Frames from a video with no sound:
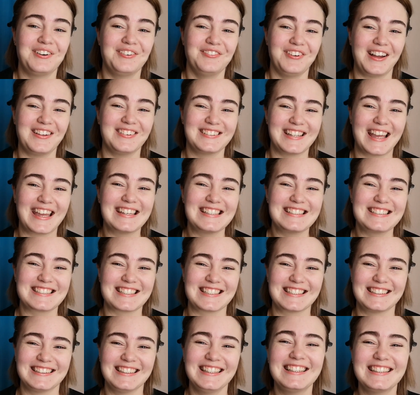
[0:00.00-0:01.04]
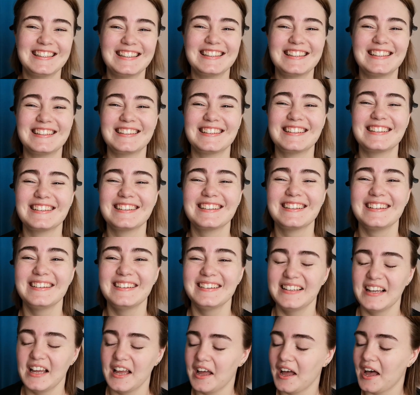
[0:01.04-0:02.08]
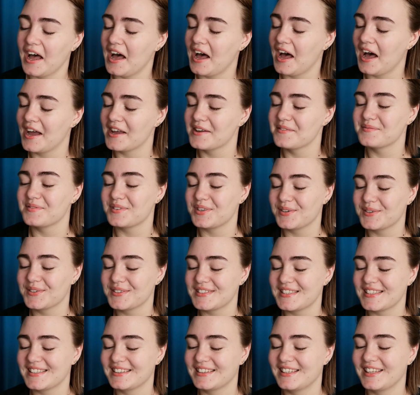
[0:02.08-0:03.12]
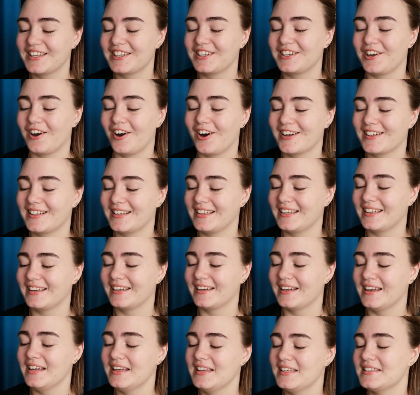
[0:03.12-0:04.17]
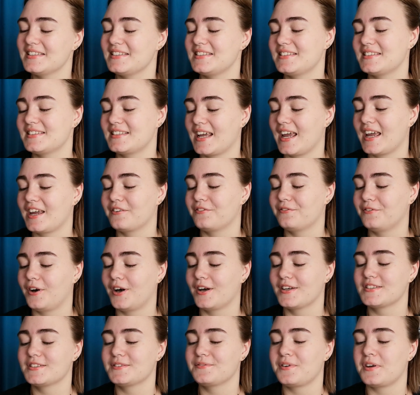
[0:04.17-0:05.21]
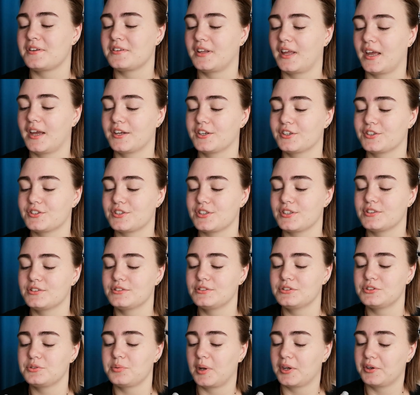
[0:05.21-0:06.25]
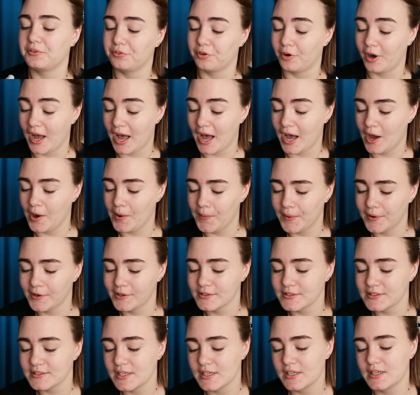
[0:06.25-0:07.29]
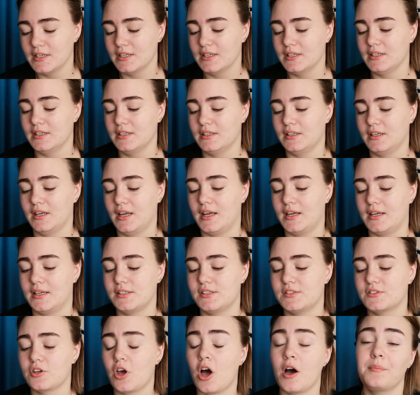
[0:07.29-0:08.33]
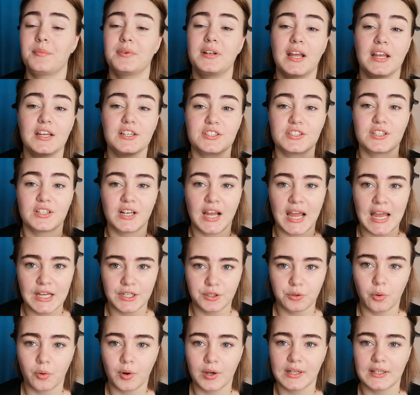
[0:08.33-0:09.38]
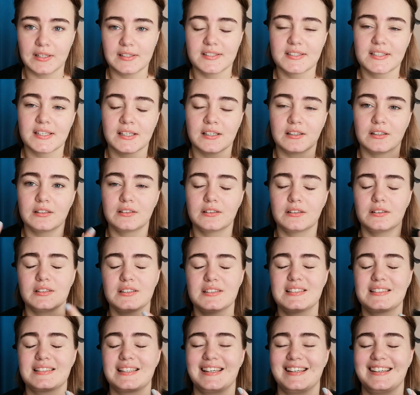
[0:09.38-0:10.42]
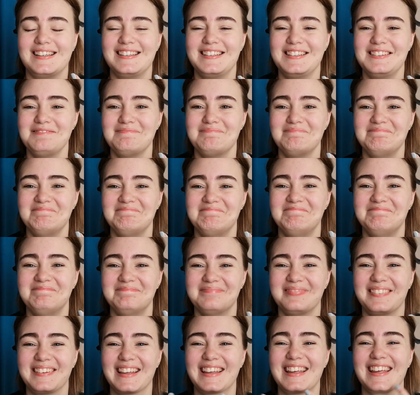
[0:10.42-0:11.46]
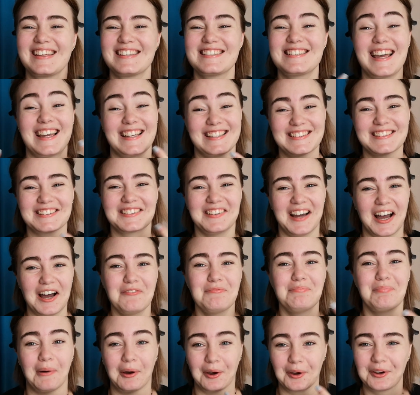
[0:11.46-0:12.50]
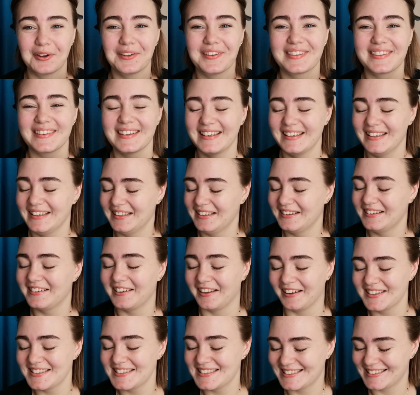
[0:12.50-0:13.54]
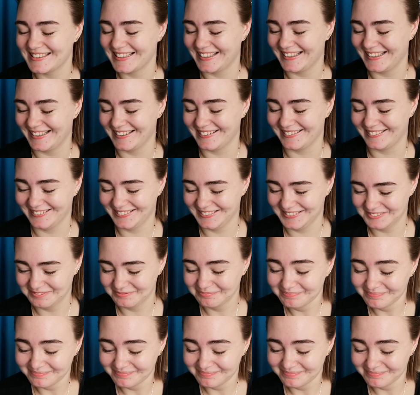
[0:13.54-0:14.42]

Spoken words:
foundation, I'm using the Yardley Stay Fast Foundation 24 hours. It's combination and oily skin because I do have both, not skill.